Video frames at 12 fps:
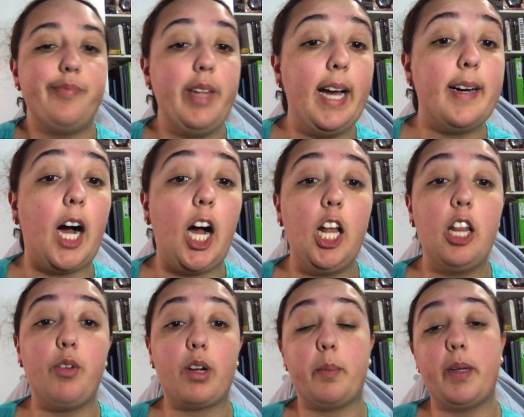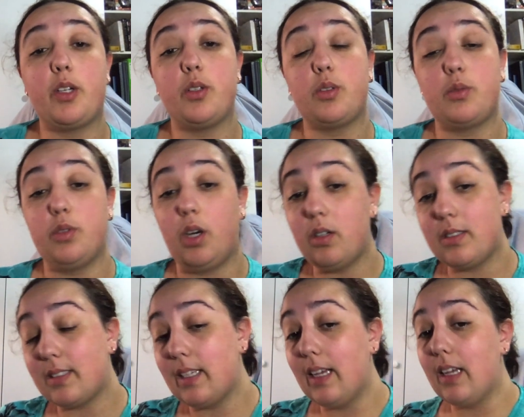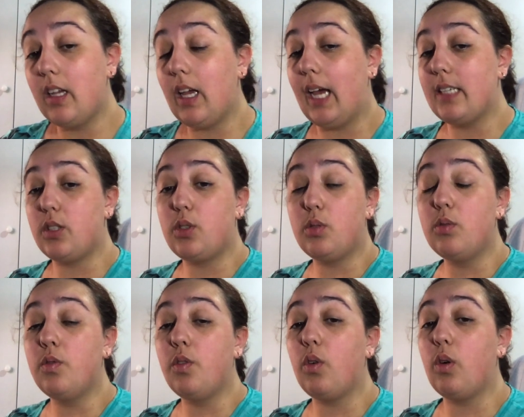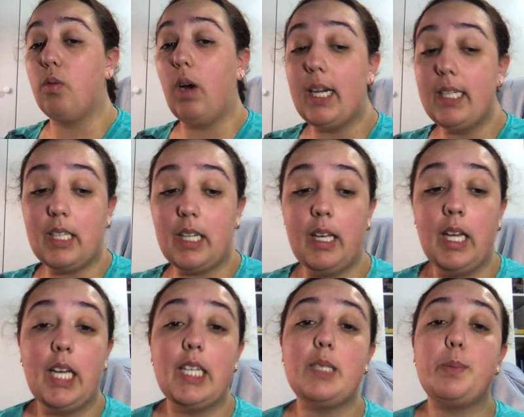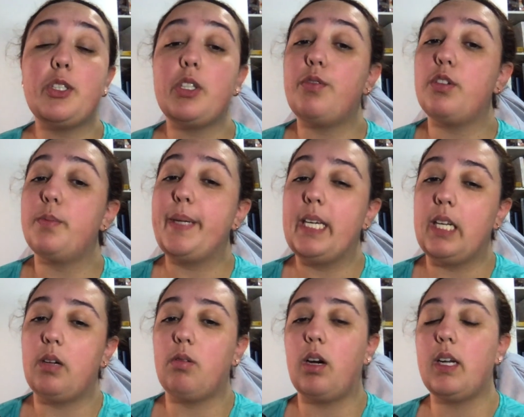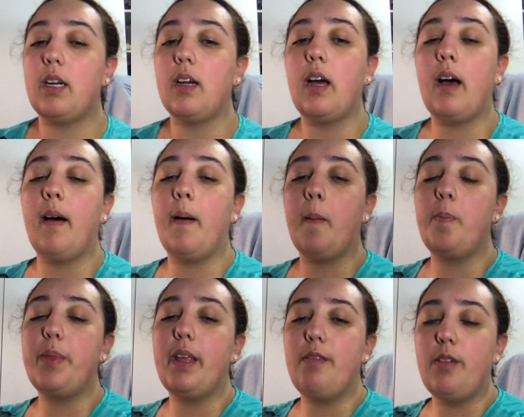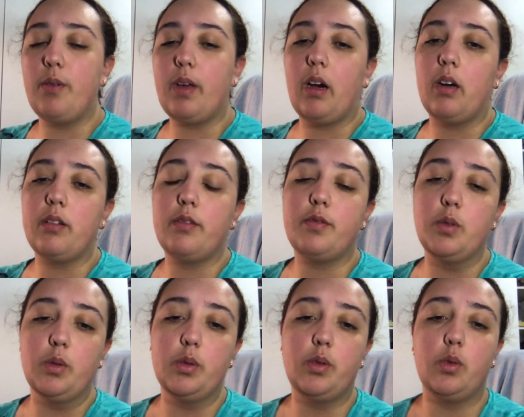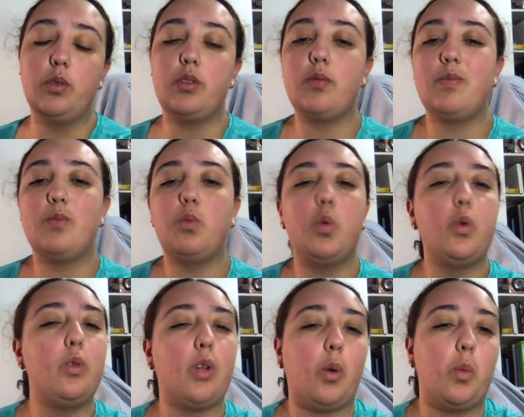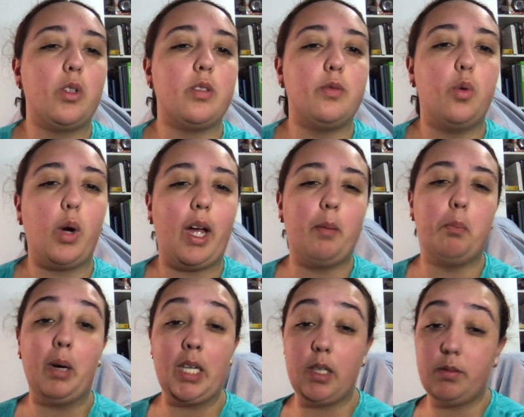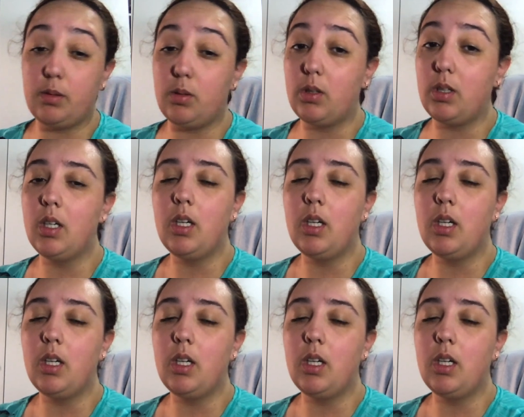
yeah, I highly recommend Google Docs as a tool for a writer, especially for a beginning writer. If you can't afford or don't want to fork out money for